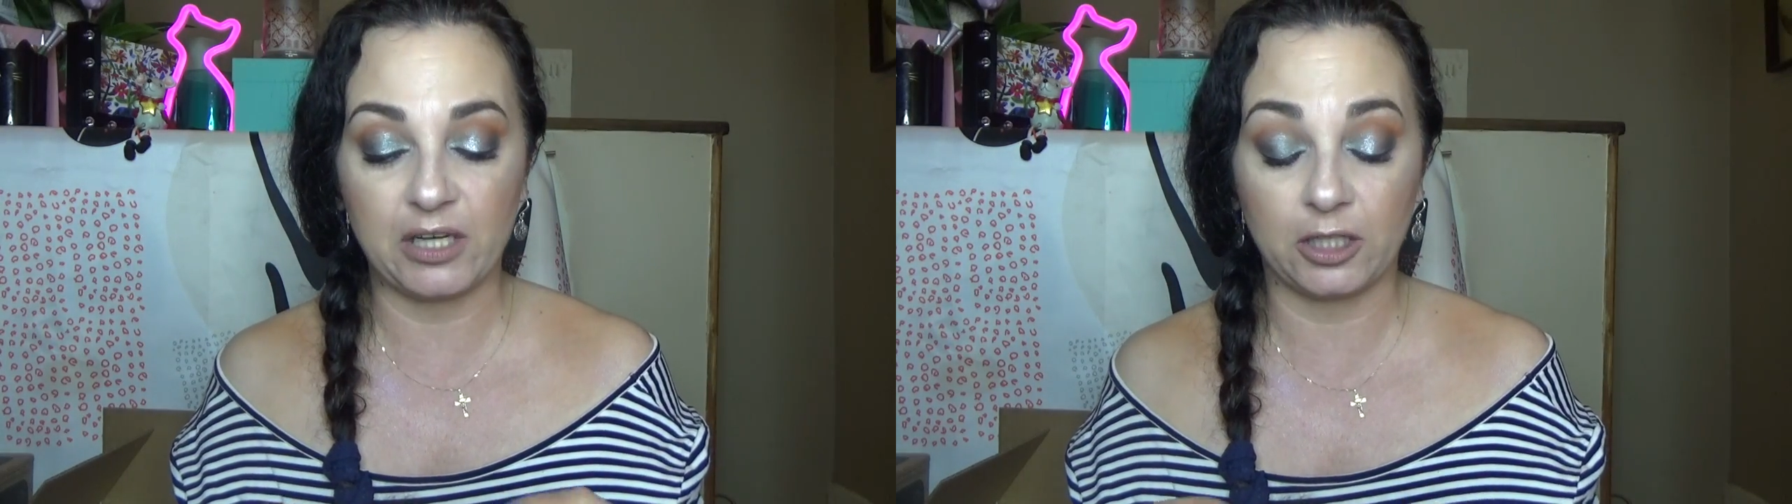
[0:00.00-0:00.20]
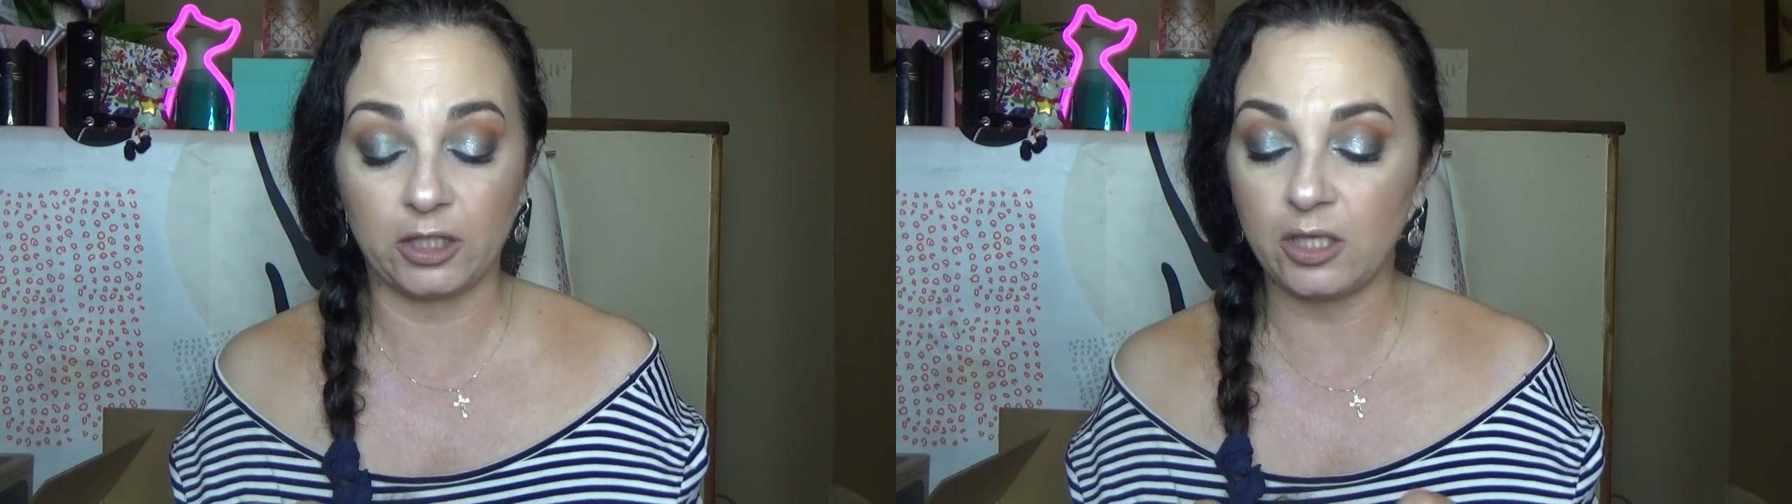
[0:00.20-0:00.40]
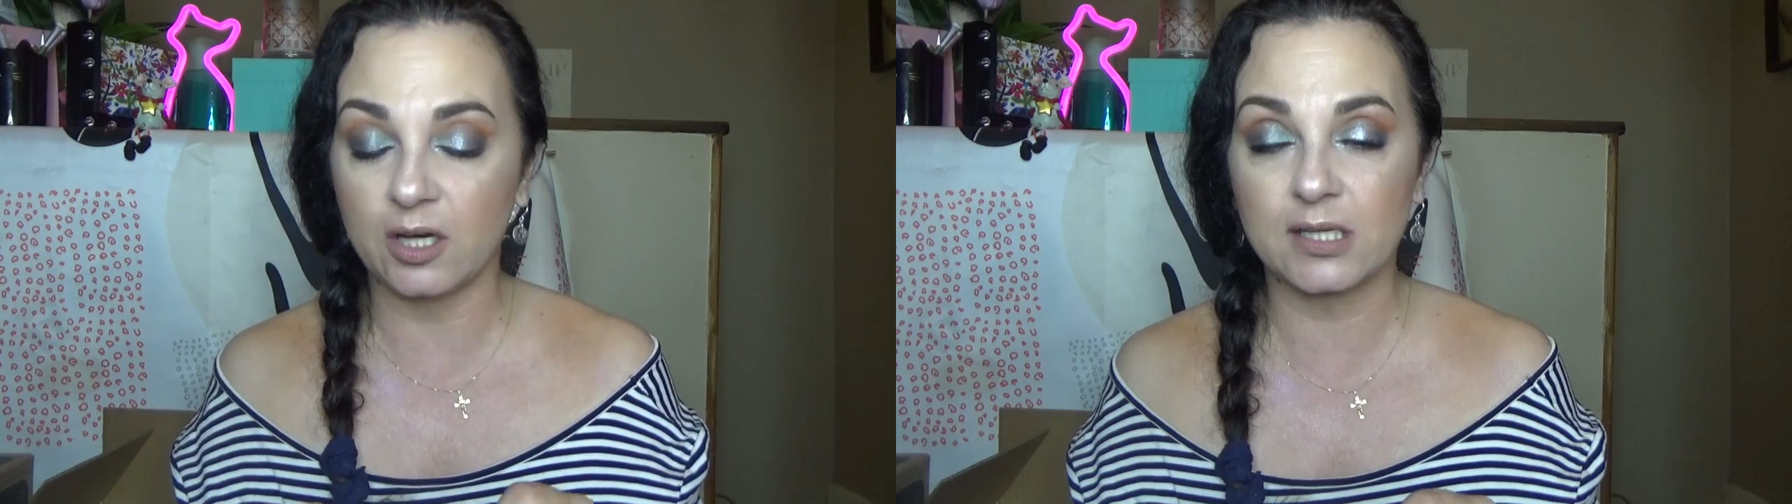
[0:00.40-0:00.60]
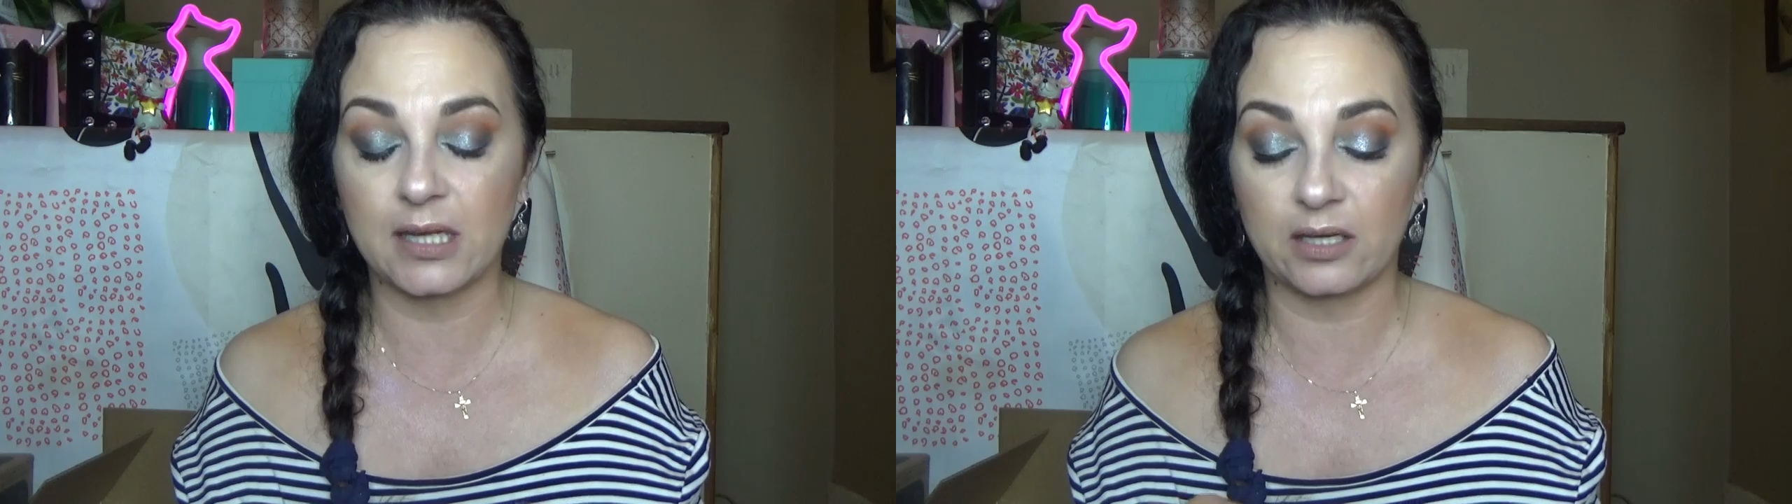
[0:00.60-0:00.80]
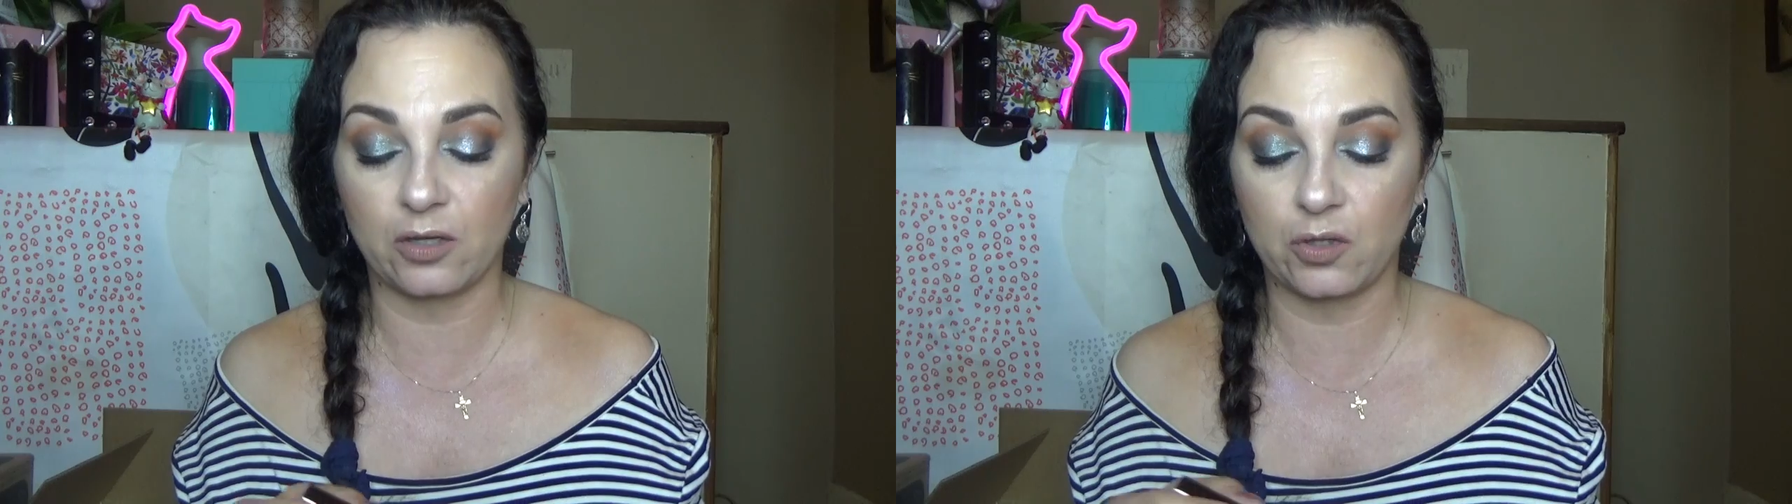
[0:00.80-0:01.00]
and it looks
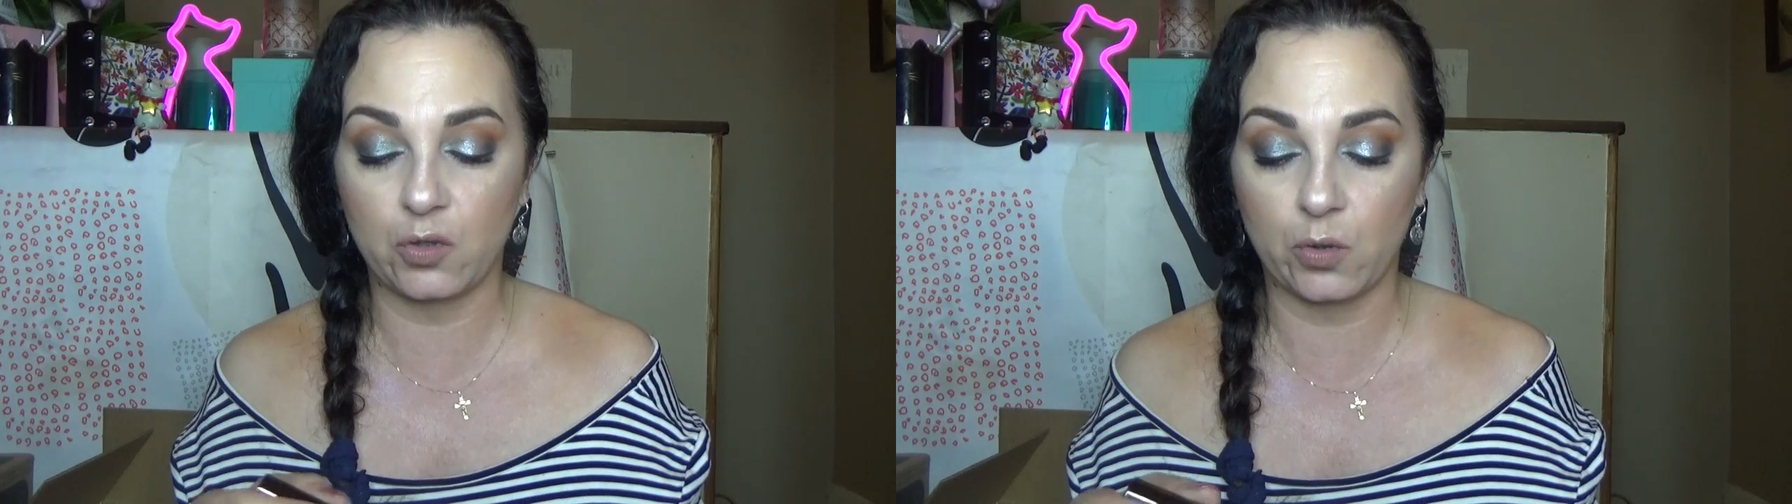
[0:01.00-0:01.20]
like a